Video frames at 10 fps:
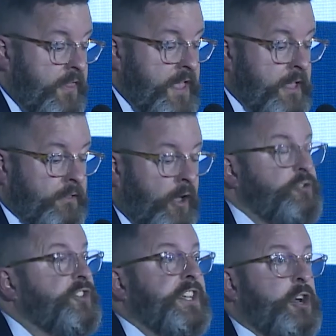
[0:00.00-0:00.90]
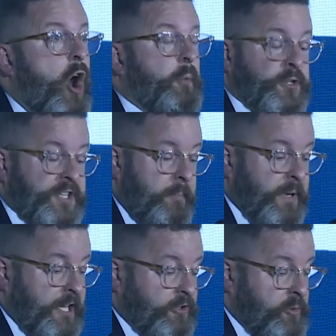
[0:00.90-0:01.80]
the largest e-commerce
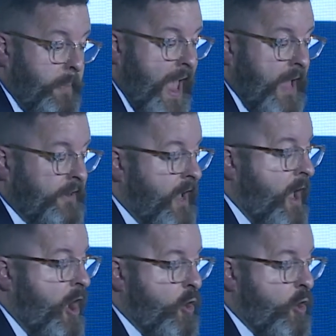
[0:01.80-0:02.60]
company in Japan,